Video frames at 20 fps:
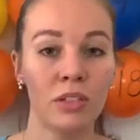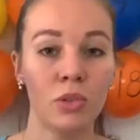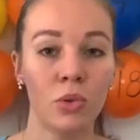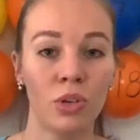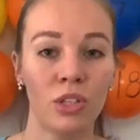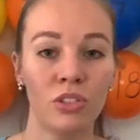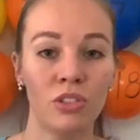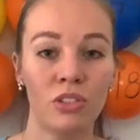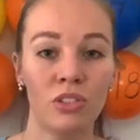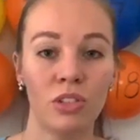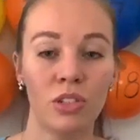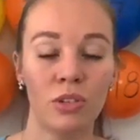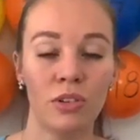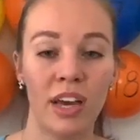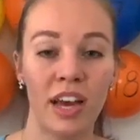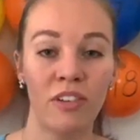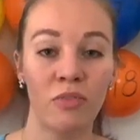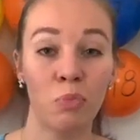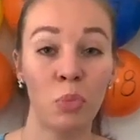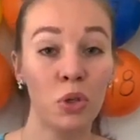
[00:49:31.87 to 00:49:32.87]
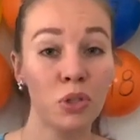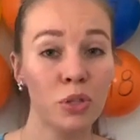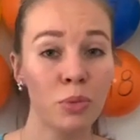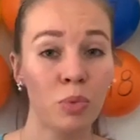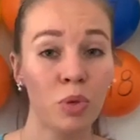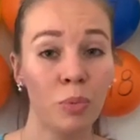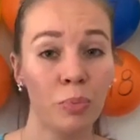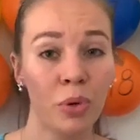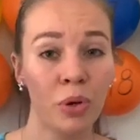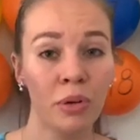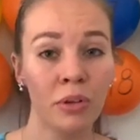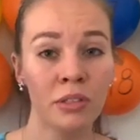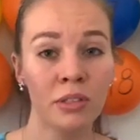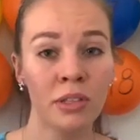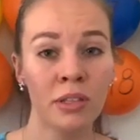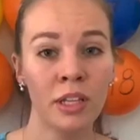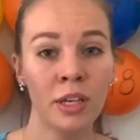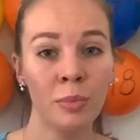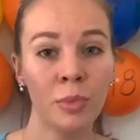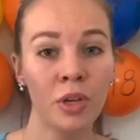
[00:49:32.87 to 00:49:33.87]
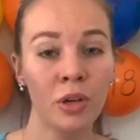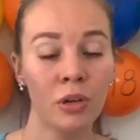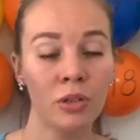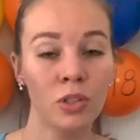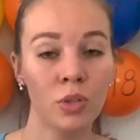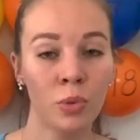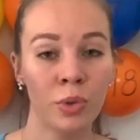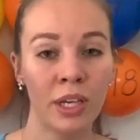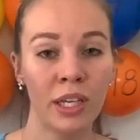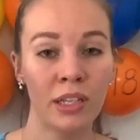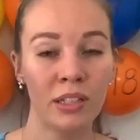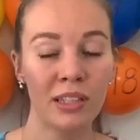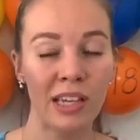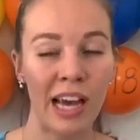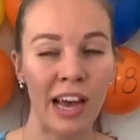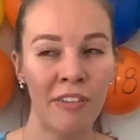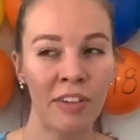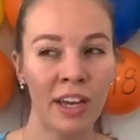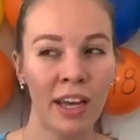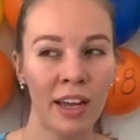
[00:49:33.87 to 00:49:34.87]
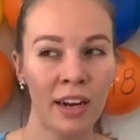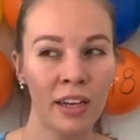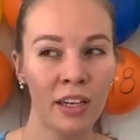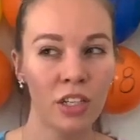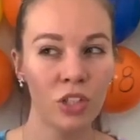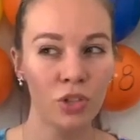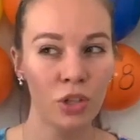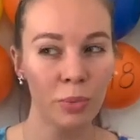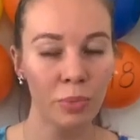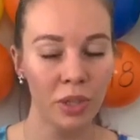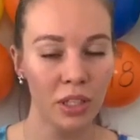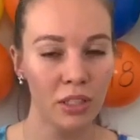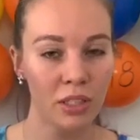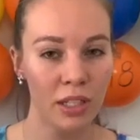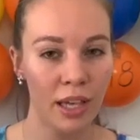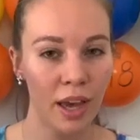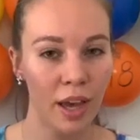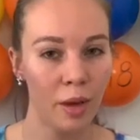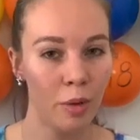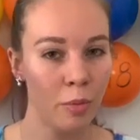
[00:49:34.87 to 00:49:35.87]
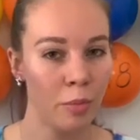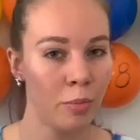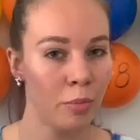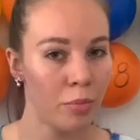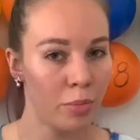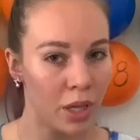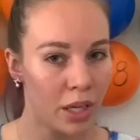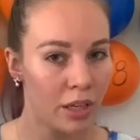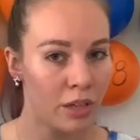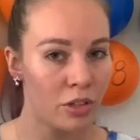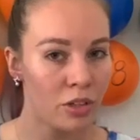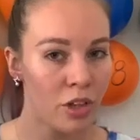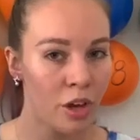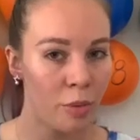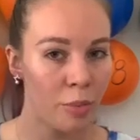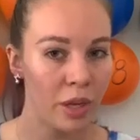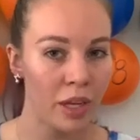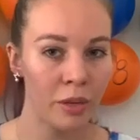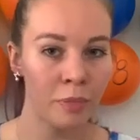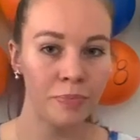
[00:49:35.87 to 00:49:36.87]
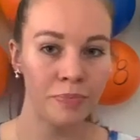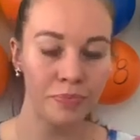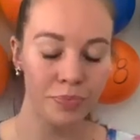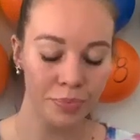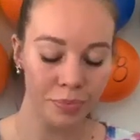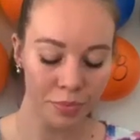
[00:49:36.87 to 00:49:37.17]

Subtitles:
oysters do have multiple pearls in them called twins. I haven't had any triplets yet, but here's hoping.